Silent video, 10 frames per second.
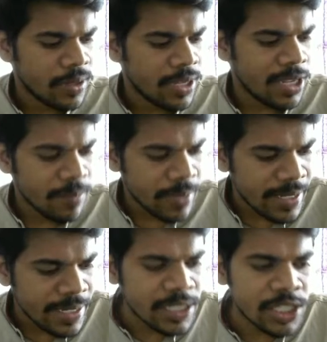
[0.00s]

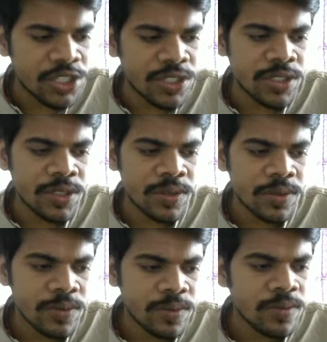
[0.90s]
MSET.
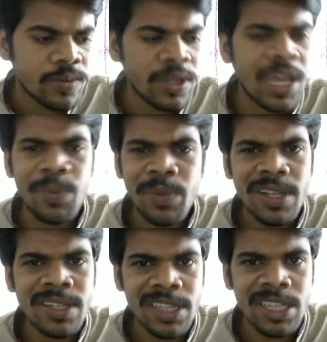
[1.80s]
Okay, IP
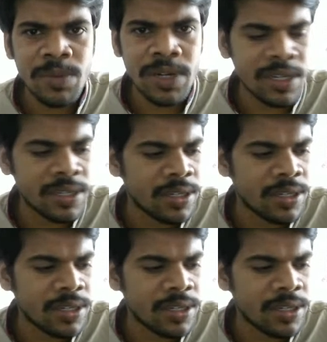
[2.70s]
is nothing but